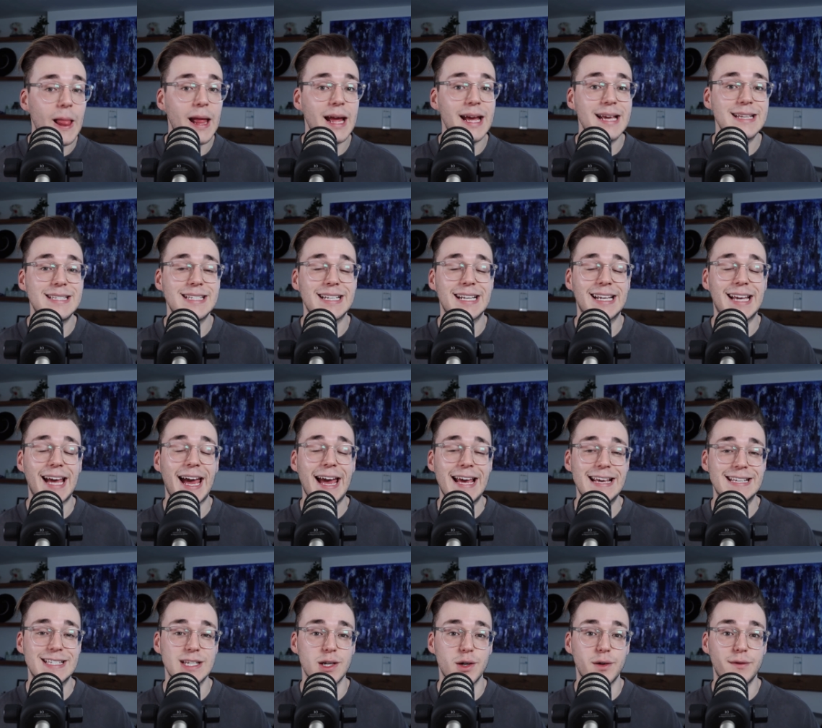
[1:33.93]
Is it a
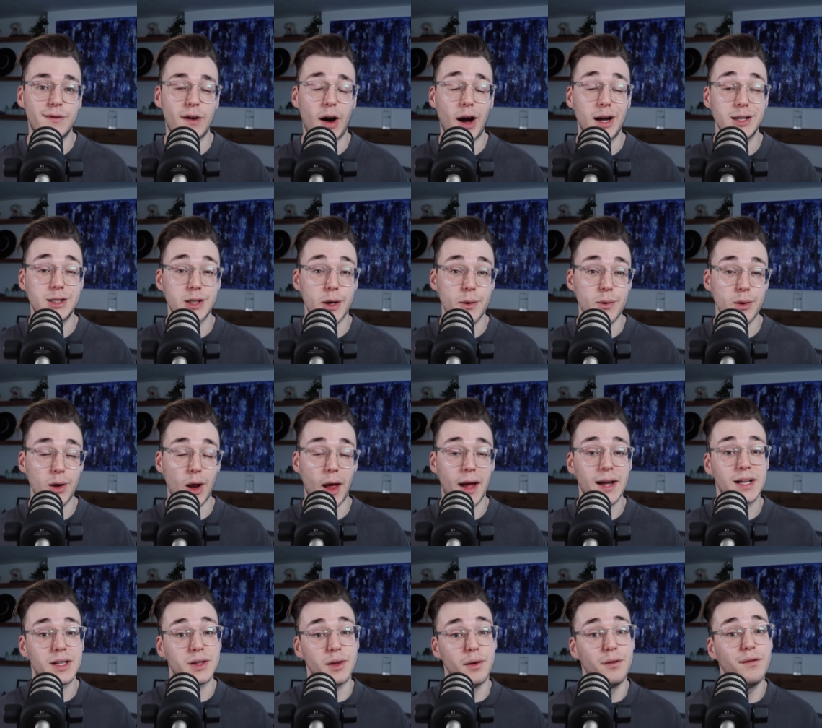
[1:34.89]
case of, I don't
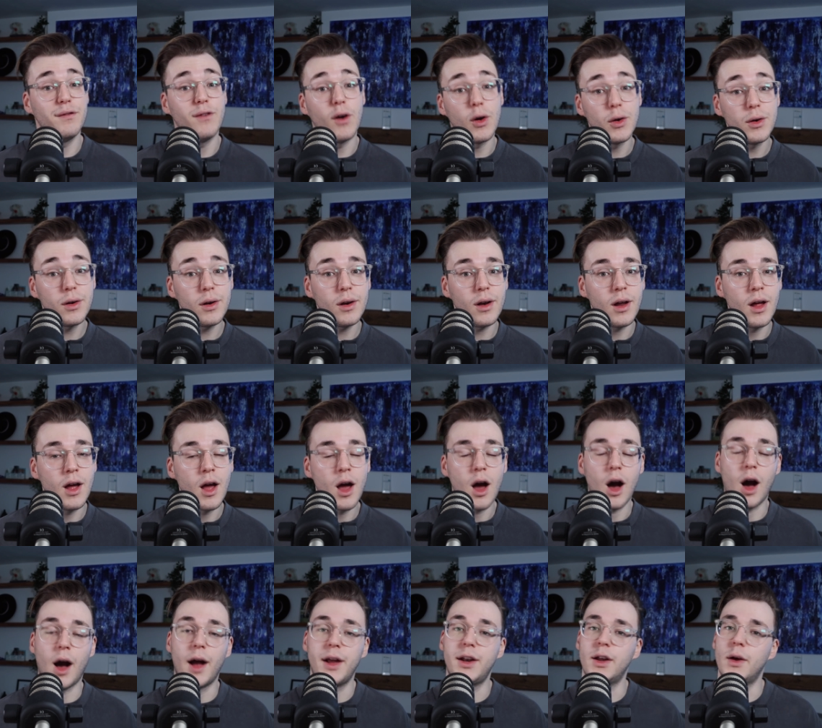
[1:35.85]
like the font?
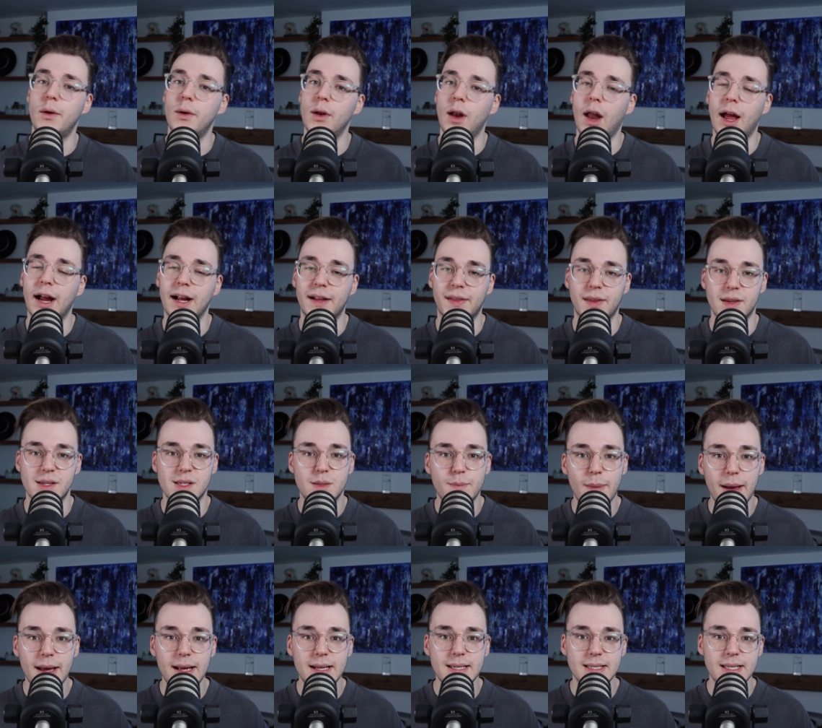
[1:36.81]
I don't like the
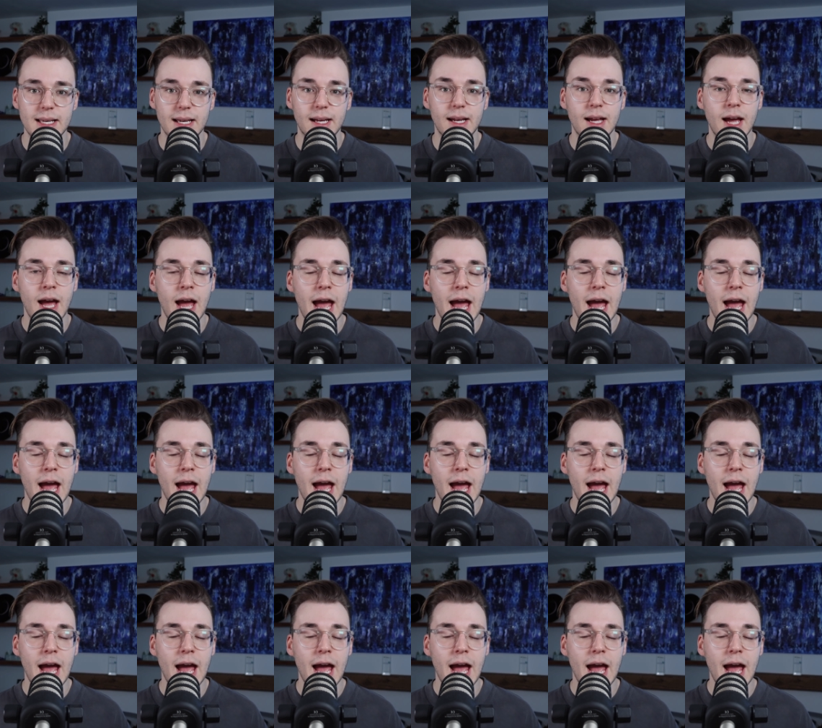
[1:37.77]
spacing?